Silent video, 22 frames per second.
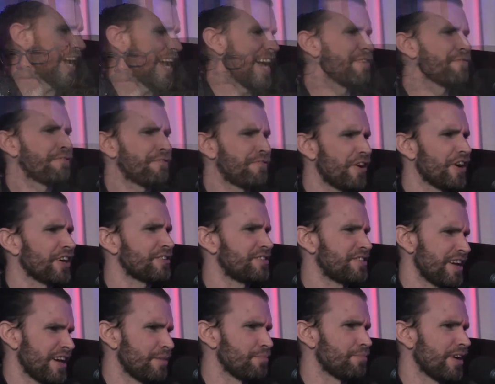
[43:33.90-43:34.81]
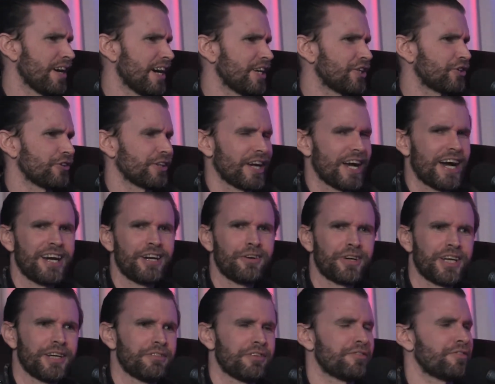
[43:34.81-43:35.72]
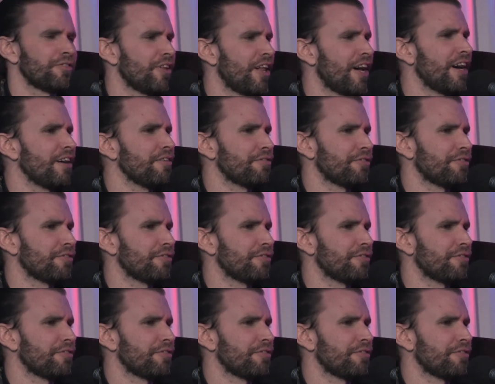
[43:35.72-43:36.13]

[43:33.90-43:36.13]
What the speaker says: and fuck Dan Patrick. I don't give a flying fuck.